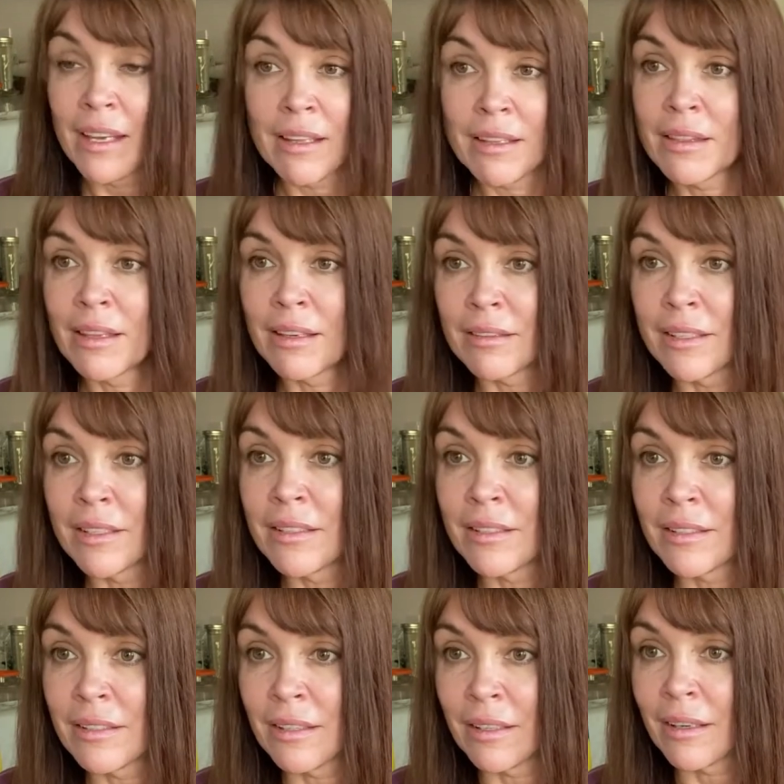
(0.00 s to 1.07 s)
yeah, there
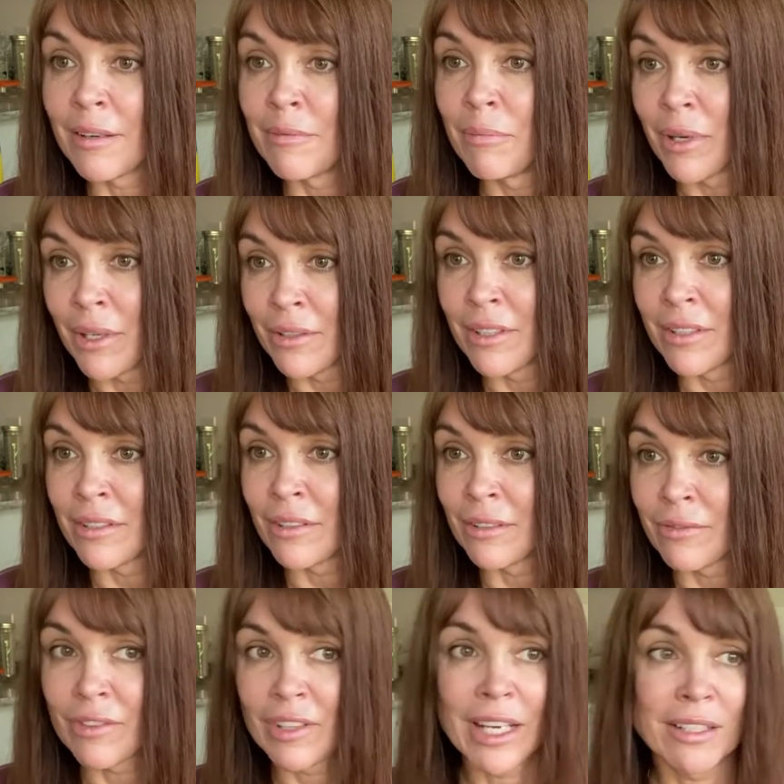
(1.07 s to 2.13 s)
is a component
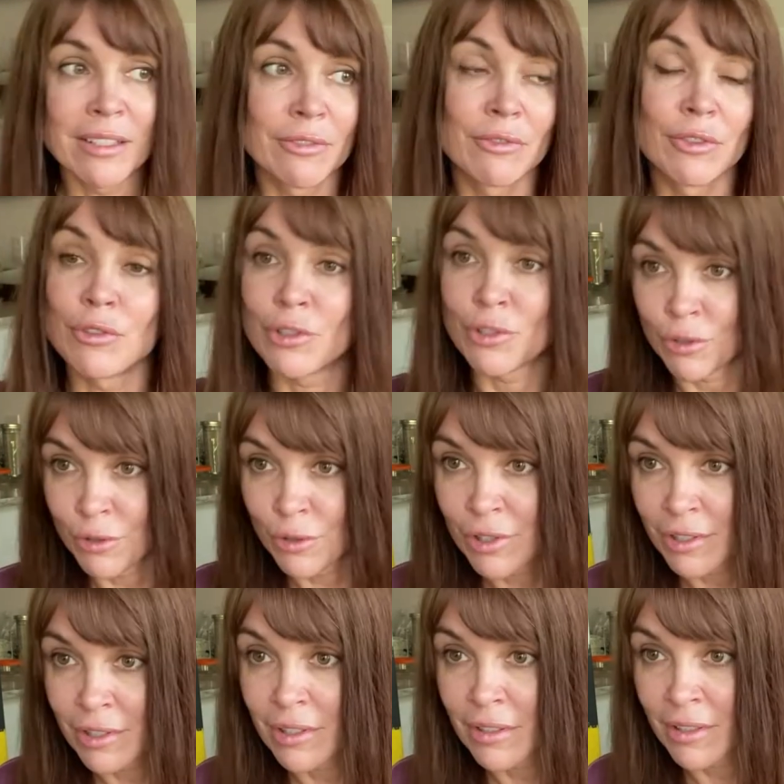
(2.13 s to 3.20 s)
of that if you
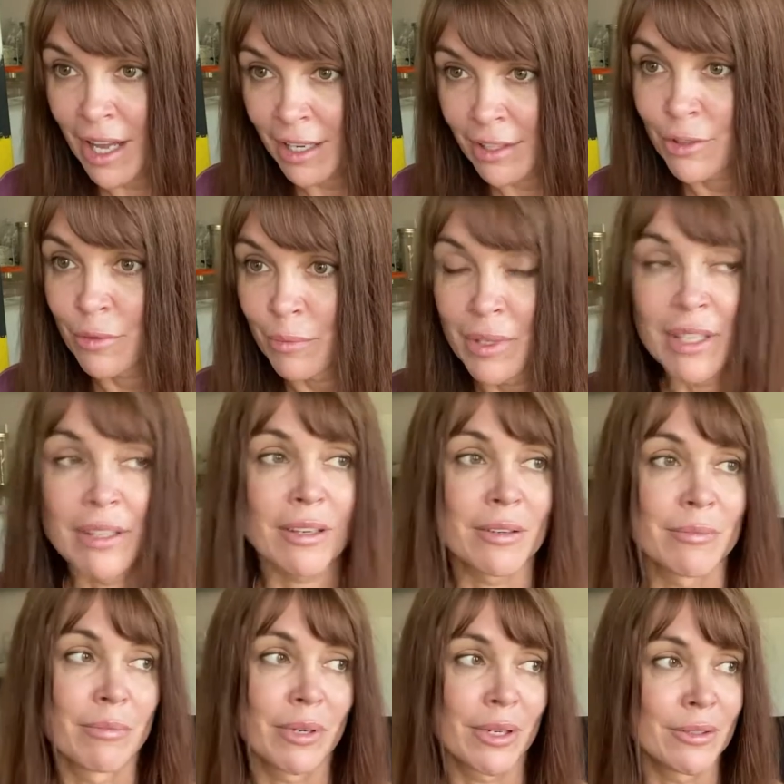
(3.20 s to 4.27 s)
choose that to be the
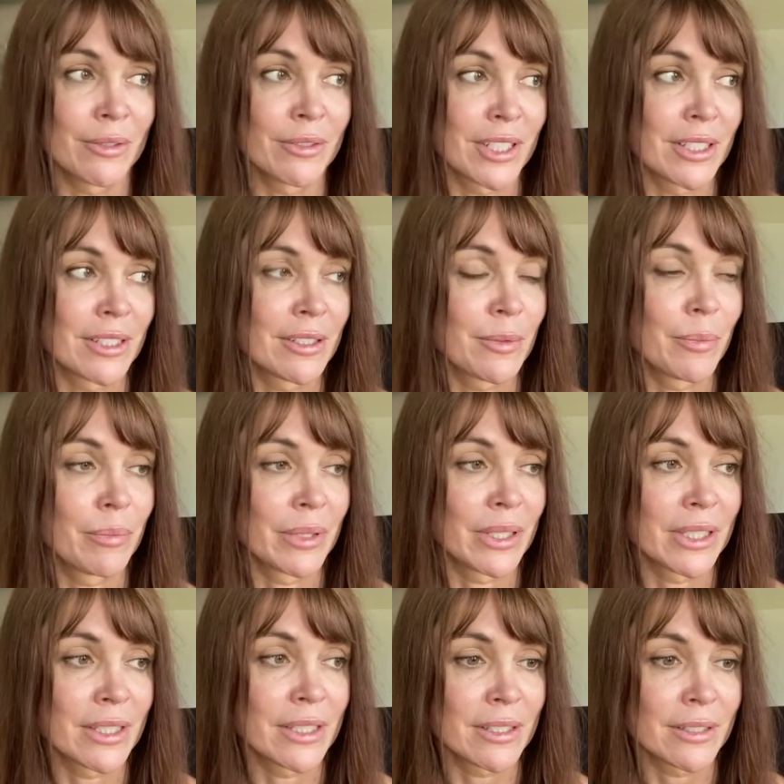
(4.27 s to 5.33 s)
component,
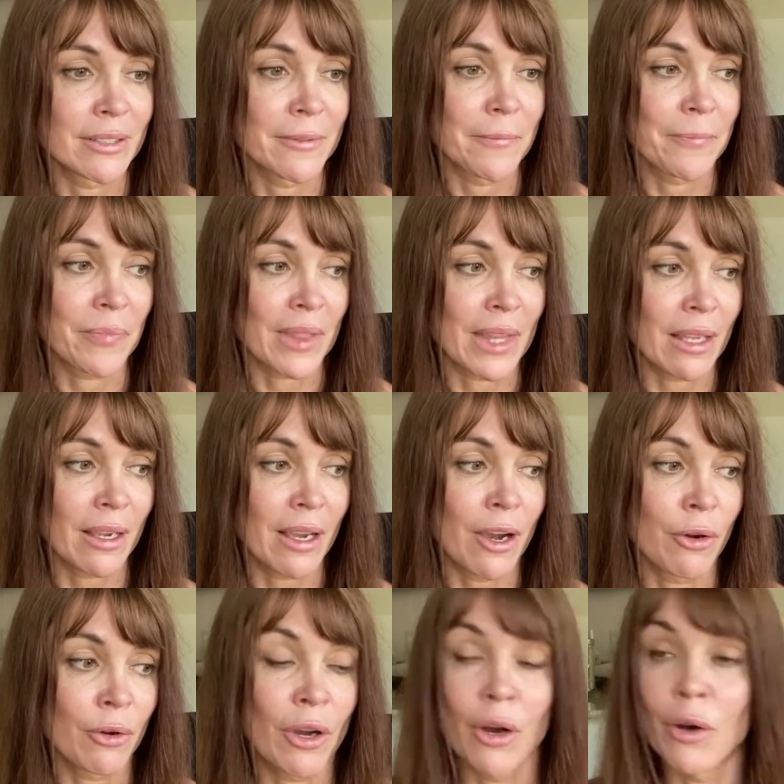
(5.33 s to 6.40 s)
but
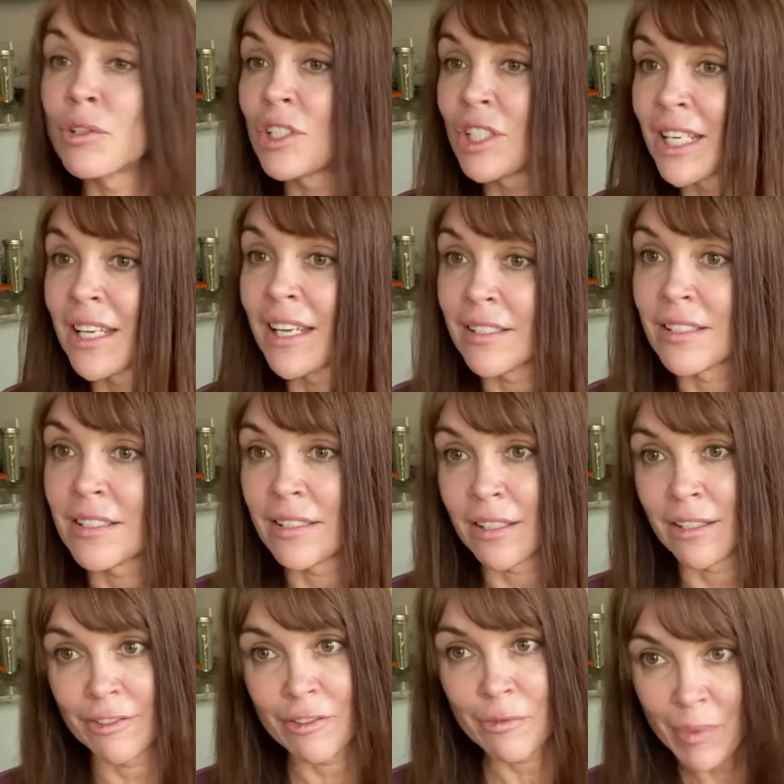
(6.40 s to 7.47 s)
how coaching has
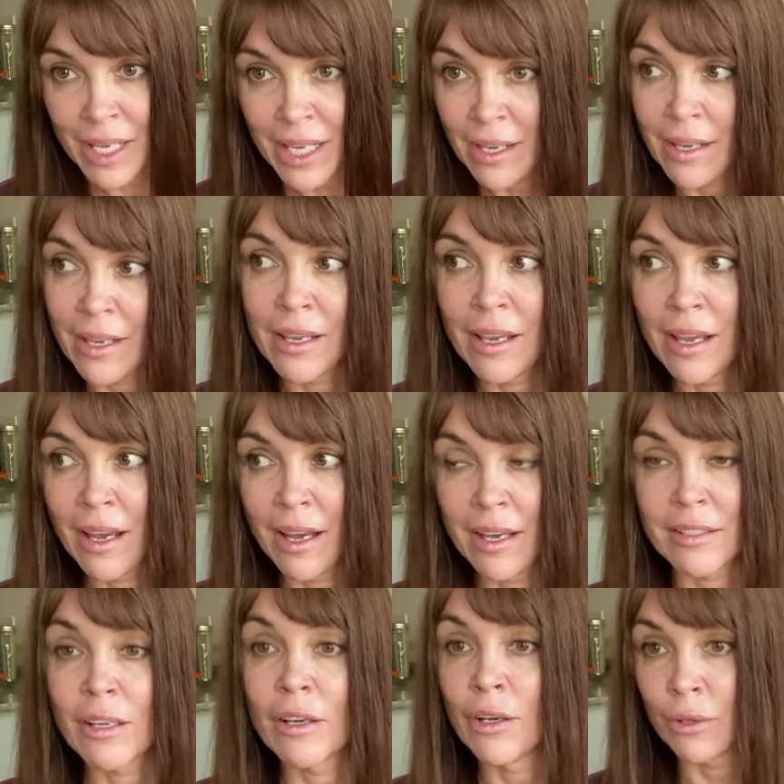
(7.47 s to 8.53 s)
served me
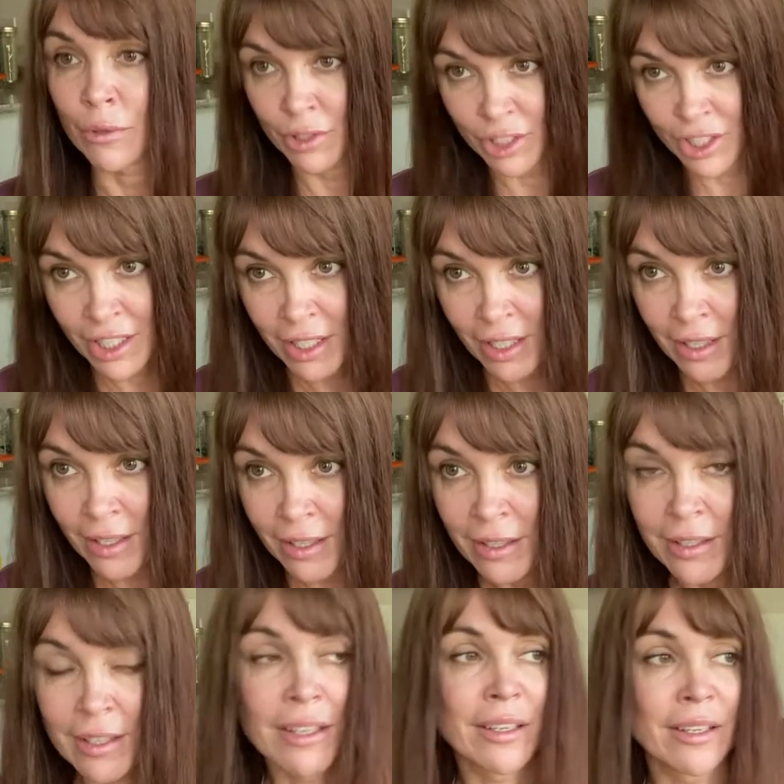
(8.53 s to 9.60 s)
as a
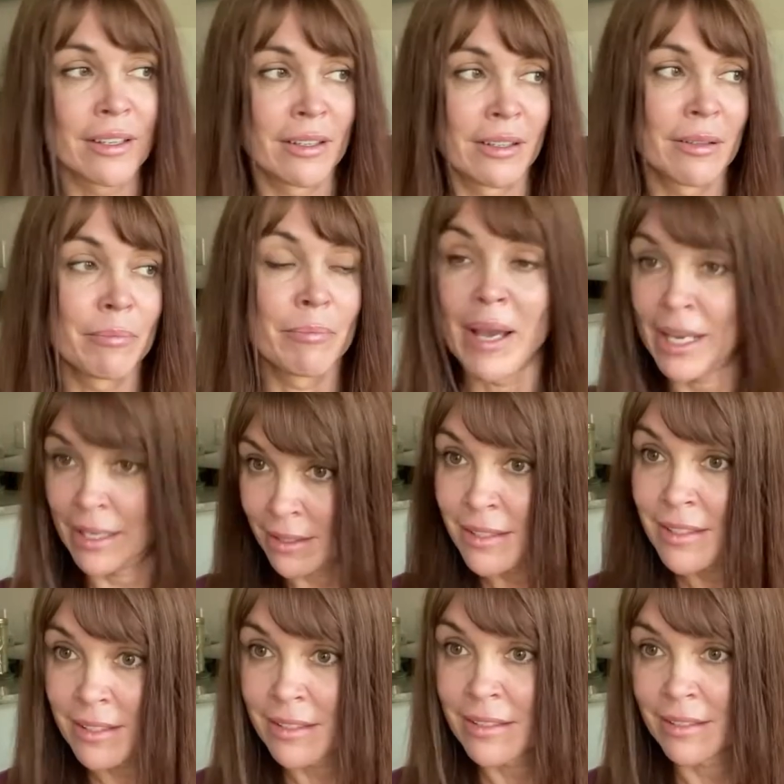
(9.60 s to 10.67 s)
coachee
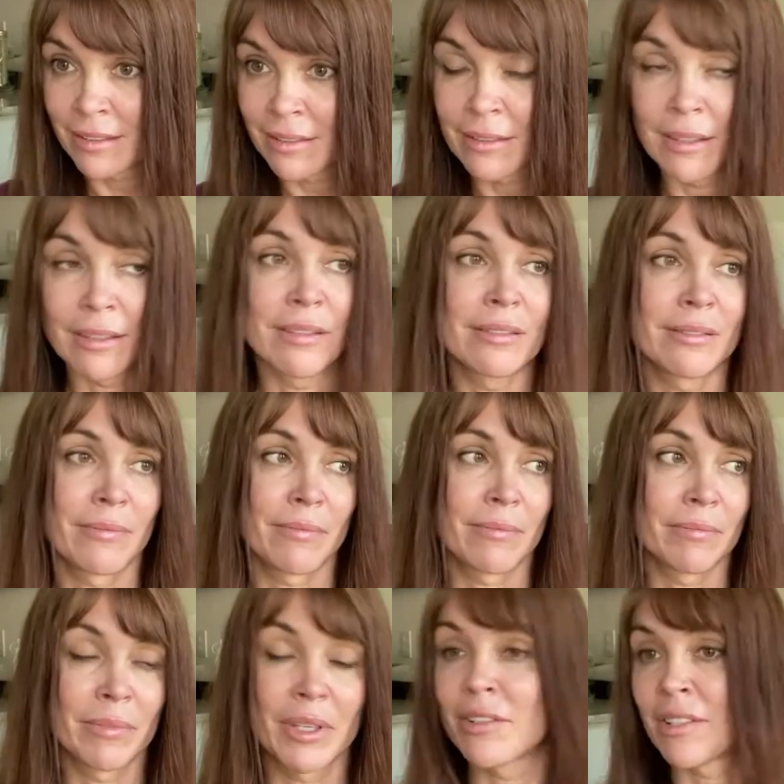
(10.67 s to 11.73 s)
best,
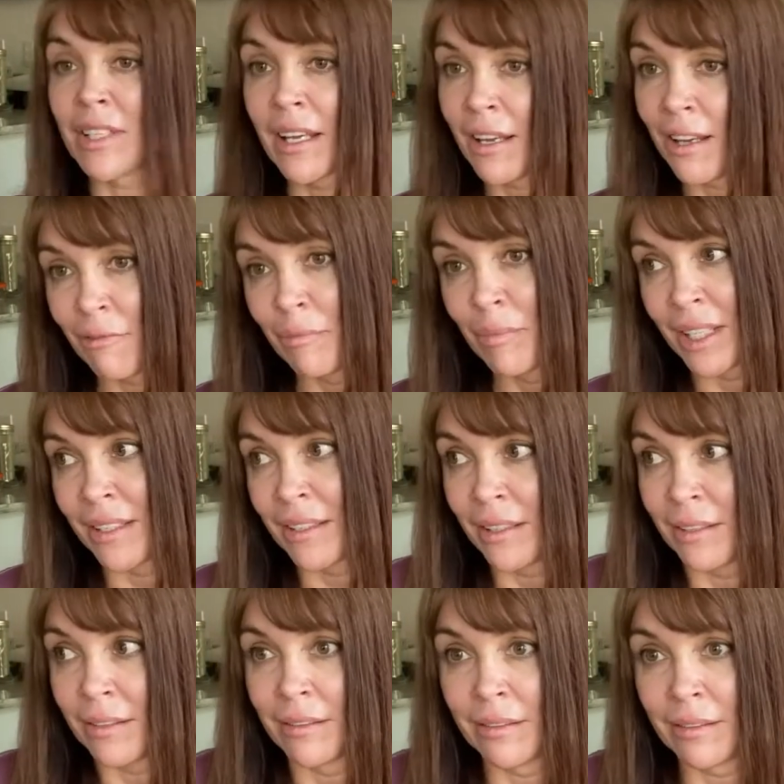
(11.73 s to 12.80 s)
because I have
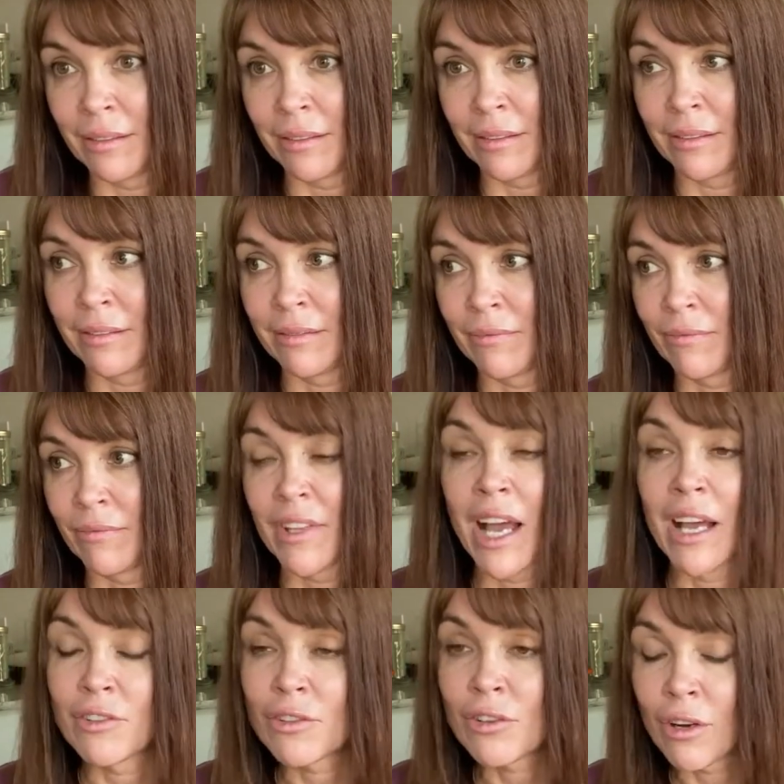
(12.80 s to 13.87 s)
been in
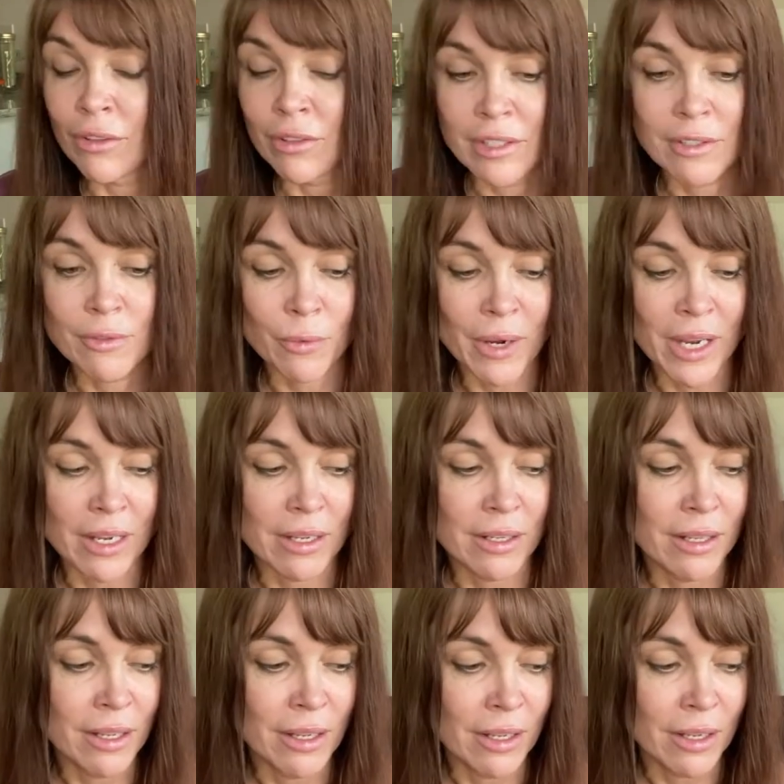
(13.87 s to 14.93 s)
that role as
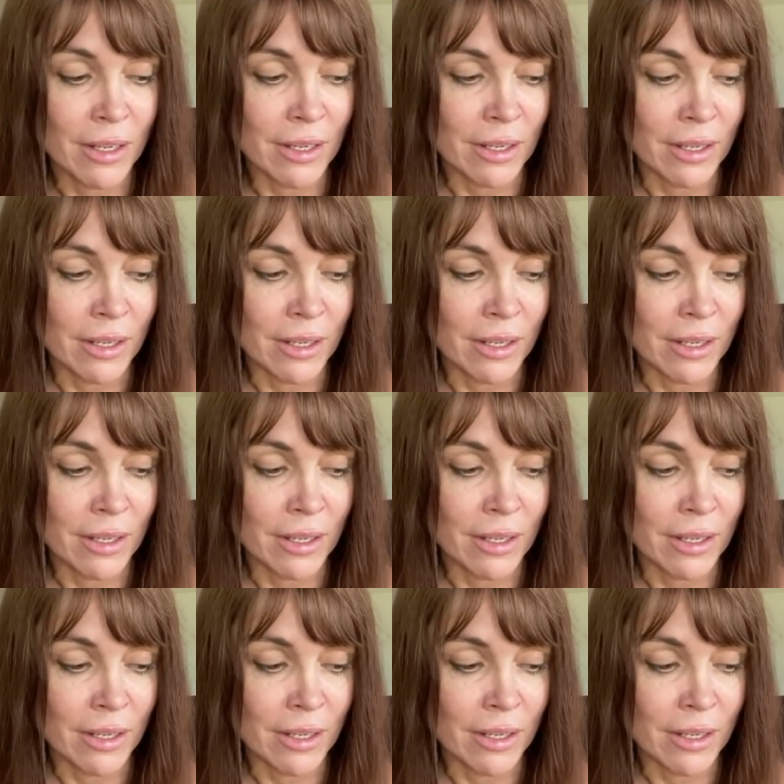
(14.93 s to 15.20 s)
well,